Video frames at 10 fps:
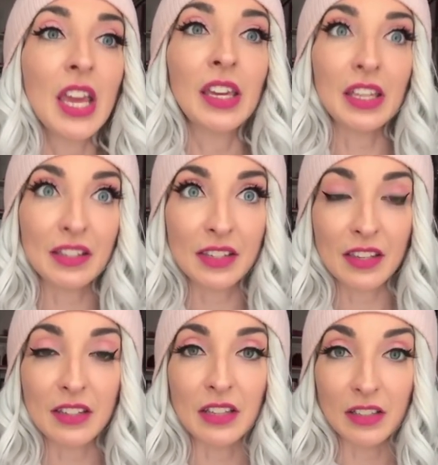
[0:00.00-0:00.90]

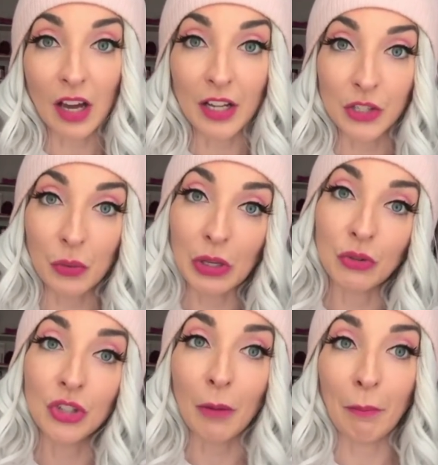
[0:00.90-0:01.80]
consistent dance where you
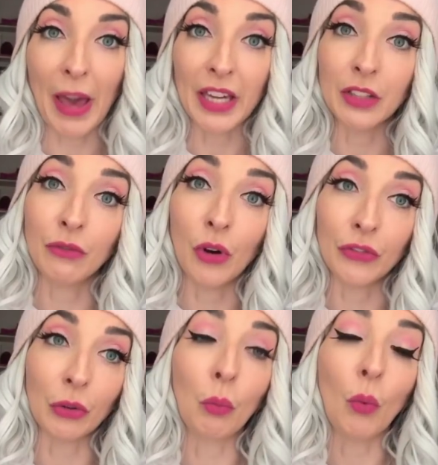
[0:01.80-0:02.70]
jump back and
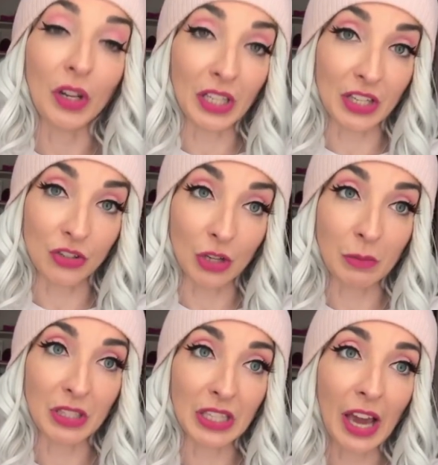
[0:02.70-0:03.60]
forth from one
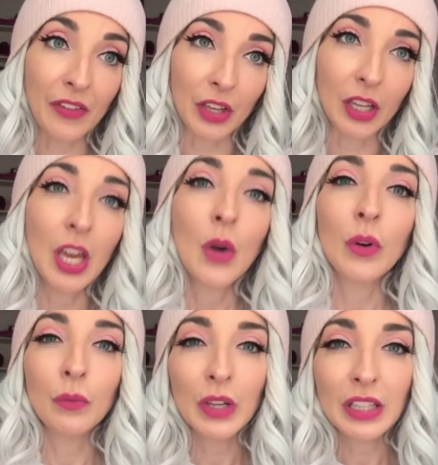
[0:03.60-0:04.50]
extreme to the other,
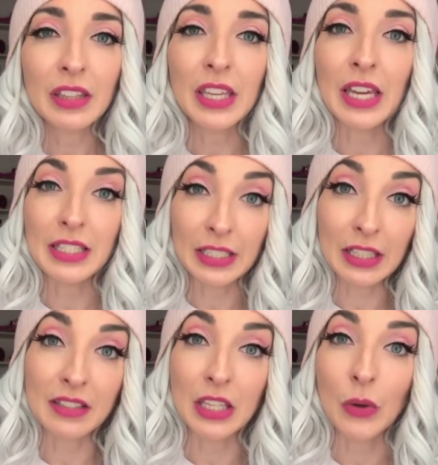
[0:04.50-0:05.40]
where really the ideal
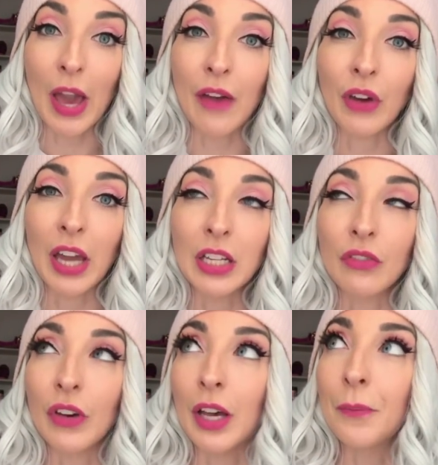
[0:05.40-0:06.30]
is that you have kind
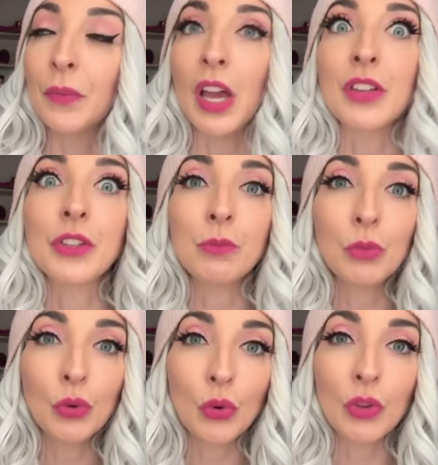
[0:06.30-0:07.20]
of a
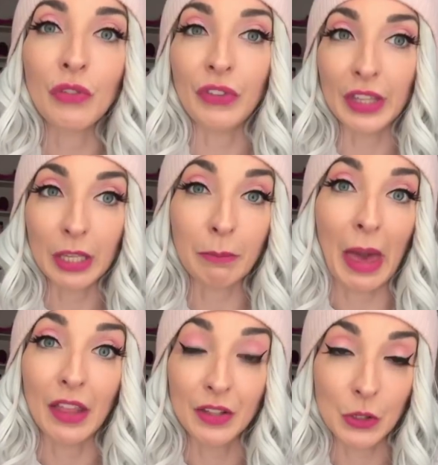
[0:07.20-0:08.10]
smooth feeling
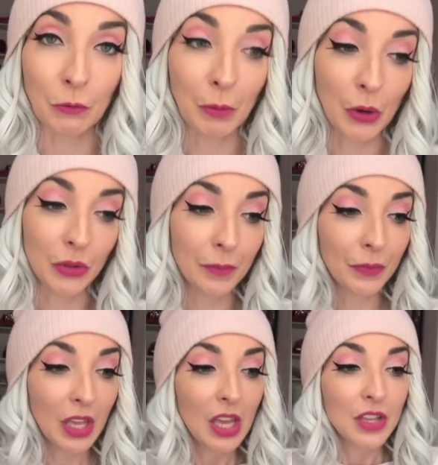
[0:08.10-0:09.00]
balance of both.
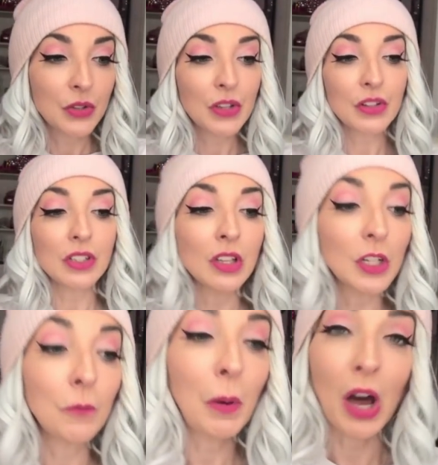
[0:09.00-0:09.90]
So there is a
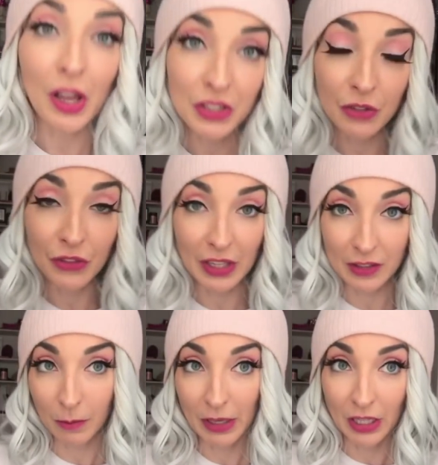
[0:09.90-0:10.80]
lot of positive
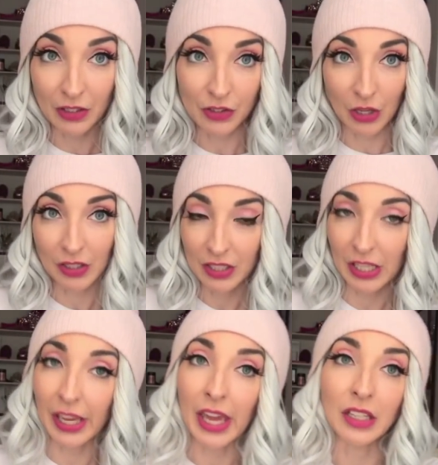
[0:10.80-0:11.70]
things about
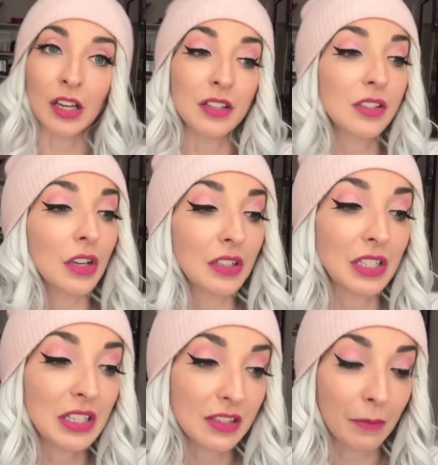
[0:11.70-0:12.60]
uncertainty, and
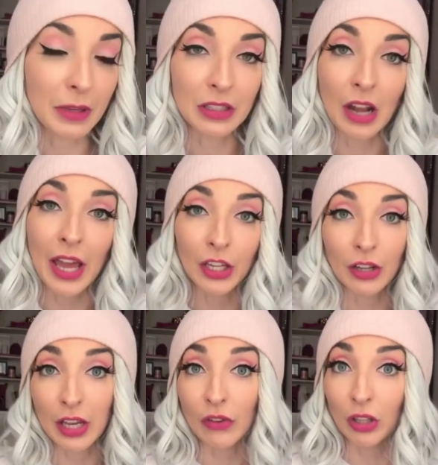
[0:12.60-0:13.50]
uncertainty is something that I
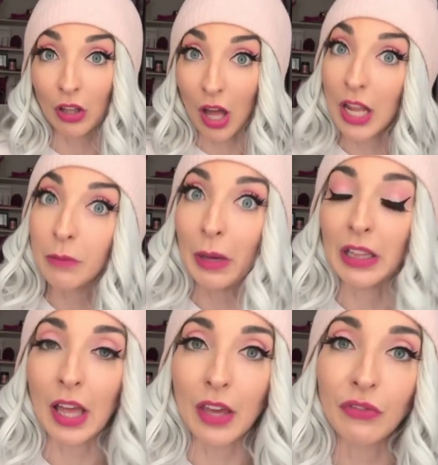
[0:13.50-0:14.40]
crave a lot in my
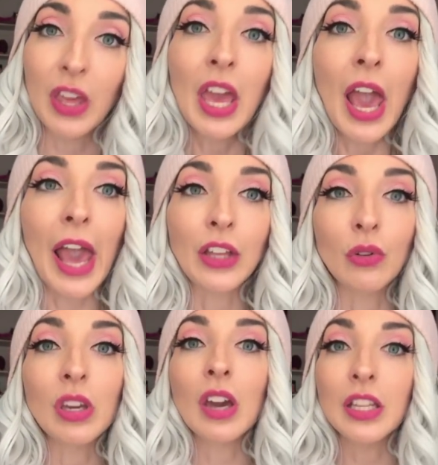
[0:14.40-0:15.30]
life. And
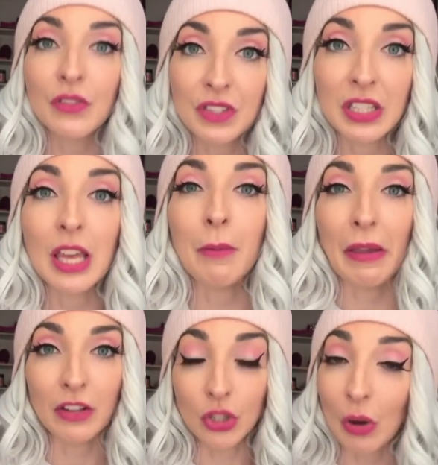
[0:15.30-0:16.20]
you can kind of see that
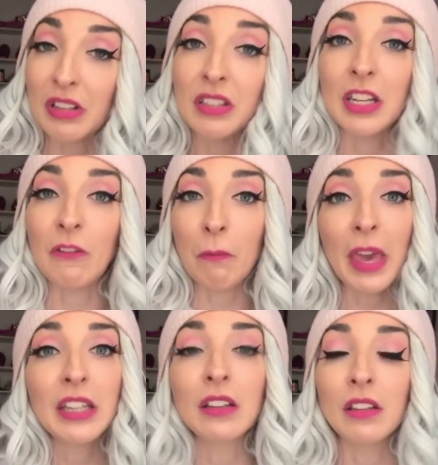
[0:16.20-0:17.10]
by the choices that I've
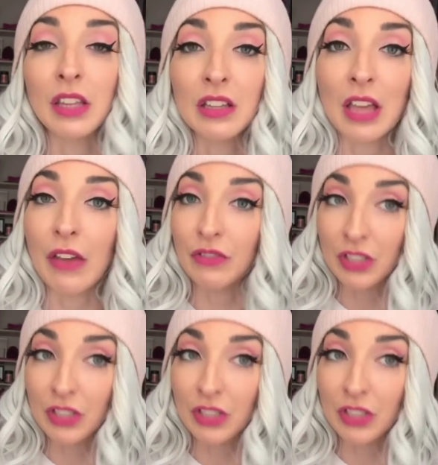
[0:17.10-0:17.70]
made and the things I've